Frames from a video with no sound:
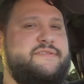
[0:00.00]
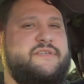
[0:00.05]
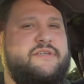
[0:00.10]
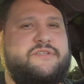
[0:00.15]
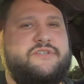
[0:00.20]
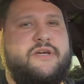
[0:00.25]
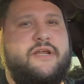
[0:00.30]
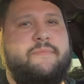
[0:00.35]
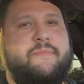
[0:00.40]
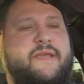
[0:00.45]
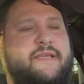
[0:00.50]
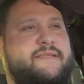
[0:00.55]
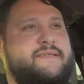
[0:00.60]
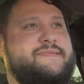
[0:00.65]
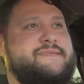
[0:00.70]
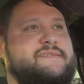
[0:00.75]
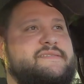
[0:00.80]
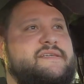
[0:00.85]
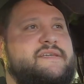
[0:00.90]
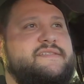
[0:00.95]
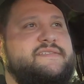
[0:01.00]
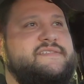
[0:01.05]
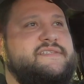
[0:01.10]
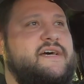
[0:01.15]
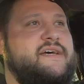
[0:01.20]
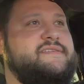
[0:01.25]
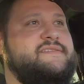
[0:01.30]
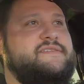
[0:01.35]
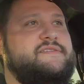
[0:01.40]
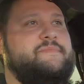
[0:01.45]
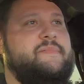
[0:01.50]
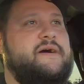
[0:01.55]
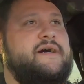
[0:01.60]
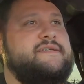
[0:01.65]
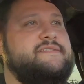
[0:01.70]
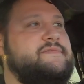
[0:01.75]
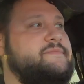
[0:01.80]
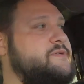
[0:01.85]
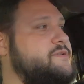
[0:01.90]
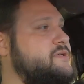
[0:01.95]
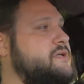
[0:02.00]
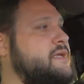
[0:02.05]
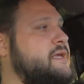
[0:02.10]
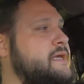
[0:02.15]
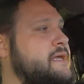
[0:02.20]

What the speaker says: So I'll try to make this as concise as possible.